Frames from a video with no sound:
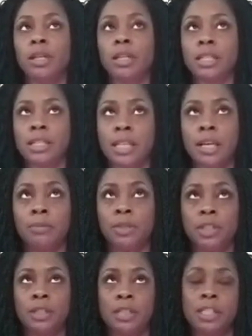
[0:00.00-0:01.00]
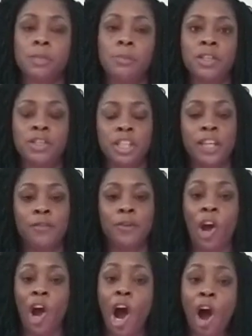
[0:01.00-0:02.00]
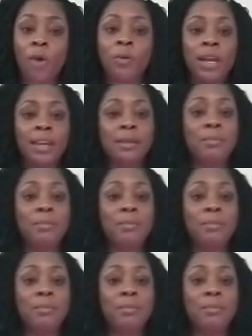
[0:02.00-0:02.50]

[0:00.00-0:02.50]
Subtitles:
exceptions, especially if you're already